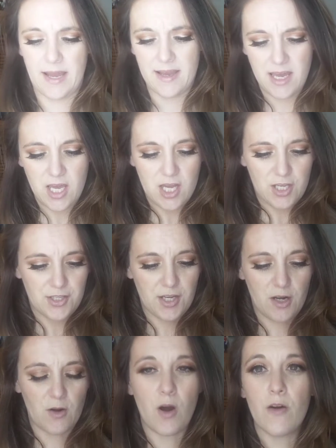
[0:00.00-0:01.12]
Okay,
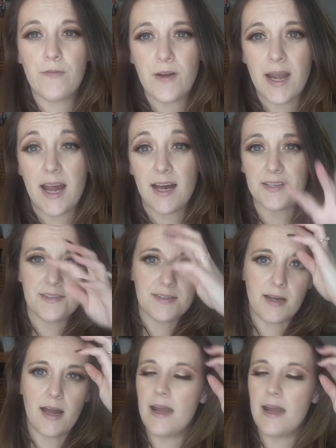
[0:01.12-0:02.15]
so Ofra has,